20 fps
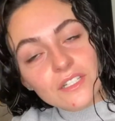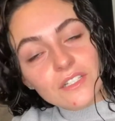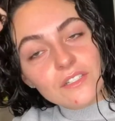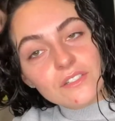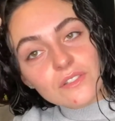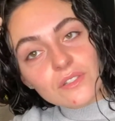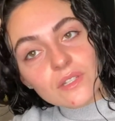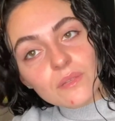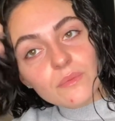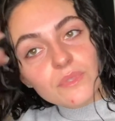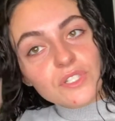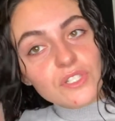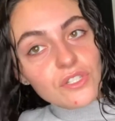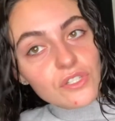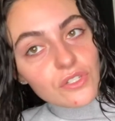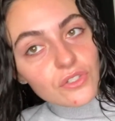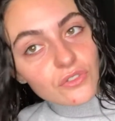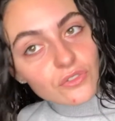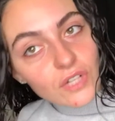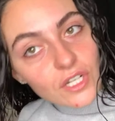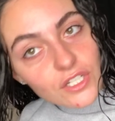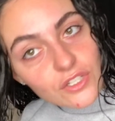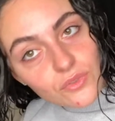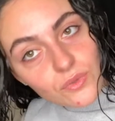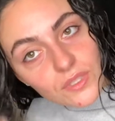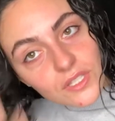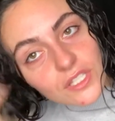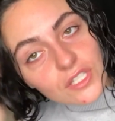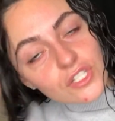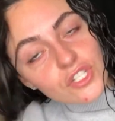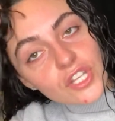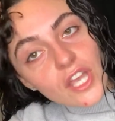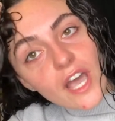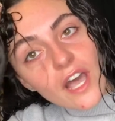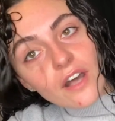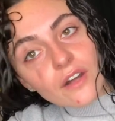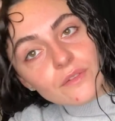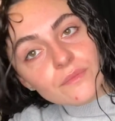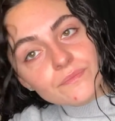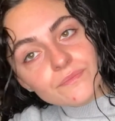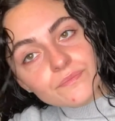So then we just scrunch with the gel.